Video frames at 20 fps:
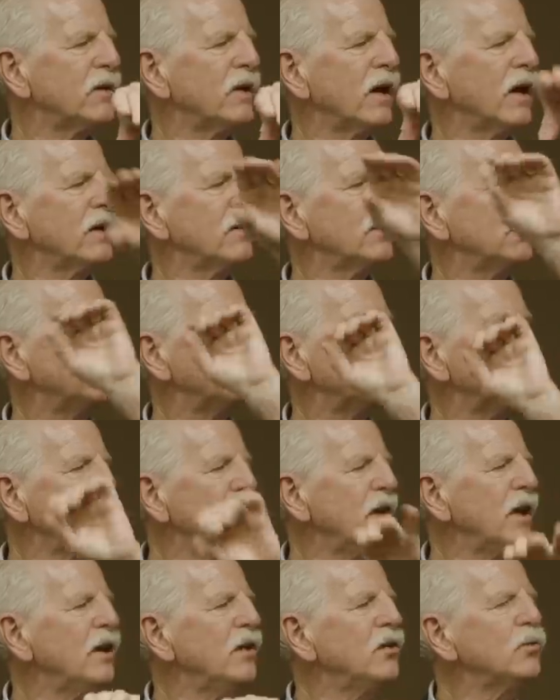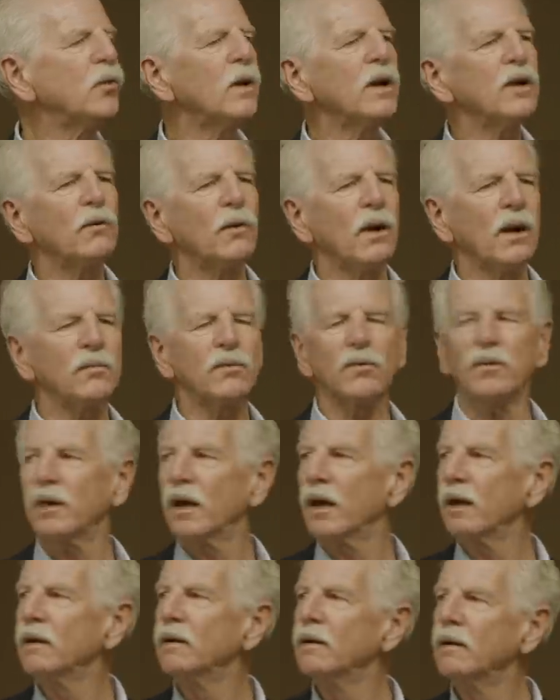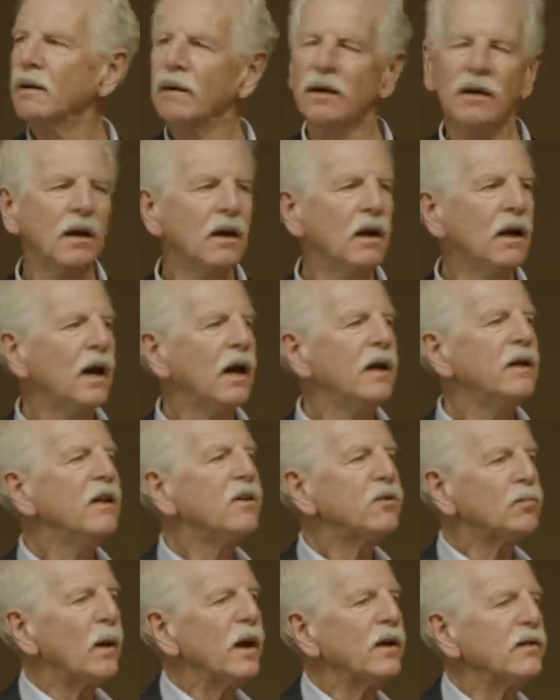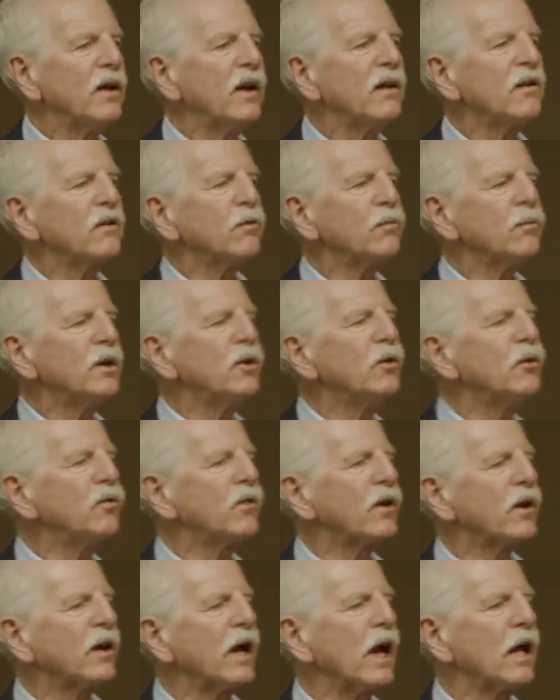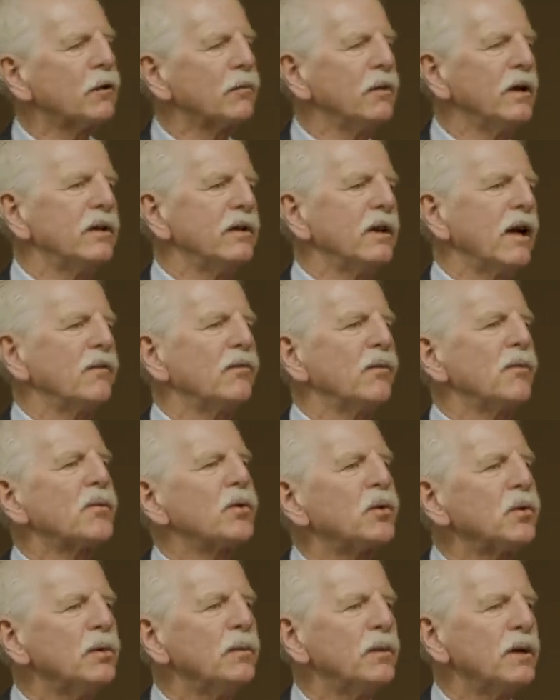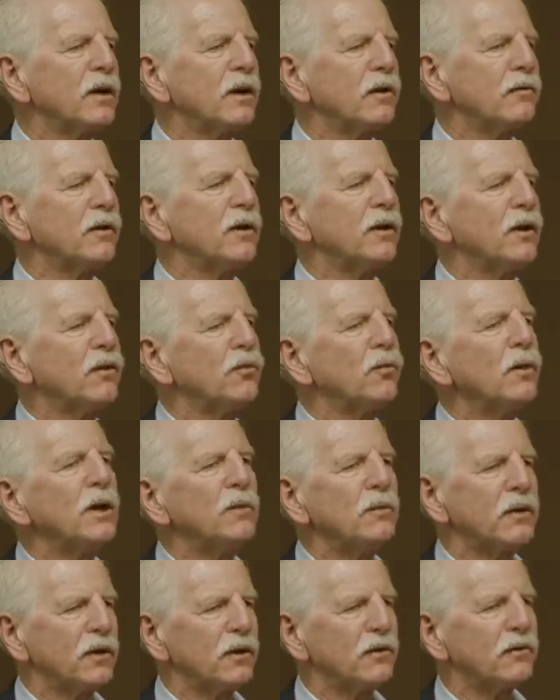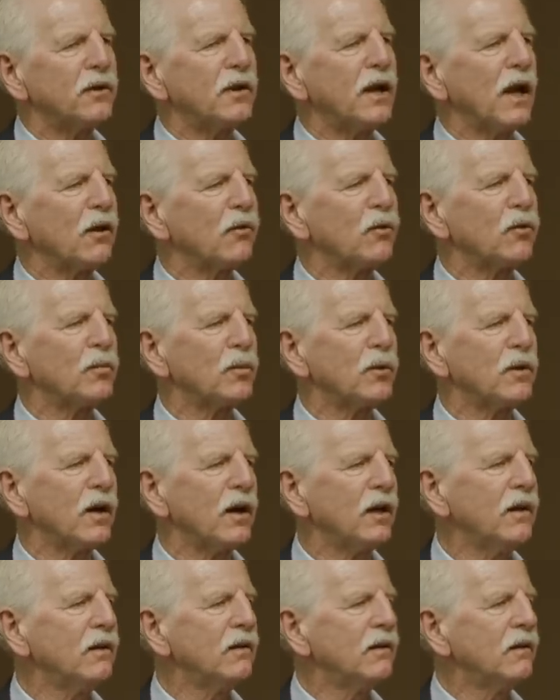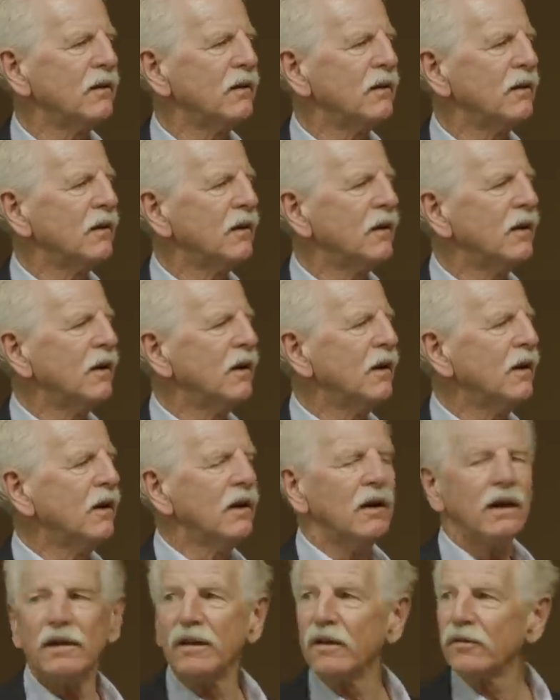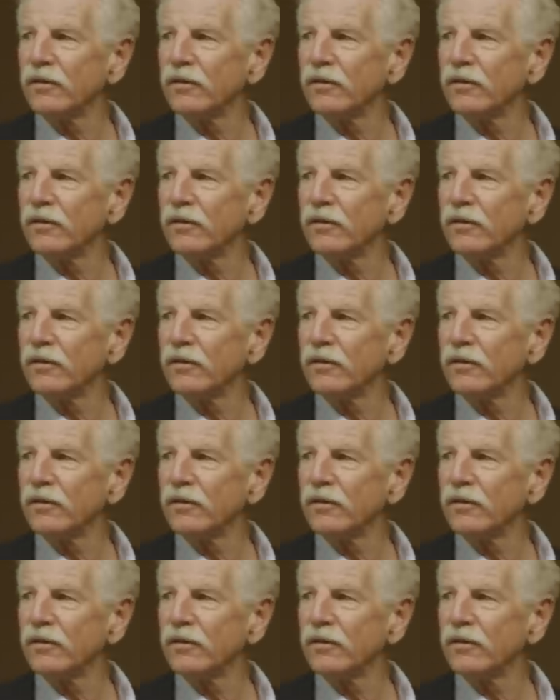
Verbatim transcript: a day to using, eating 20 grams a day and they spontaneously reduced their calorie intake from 3,100 to 2,100 calories per day. And they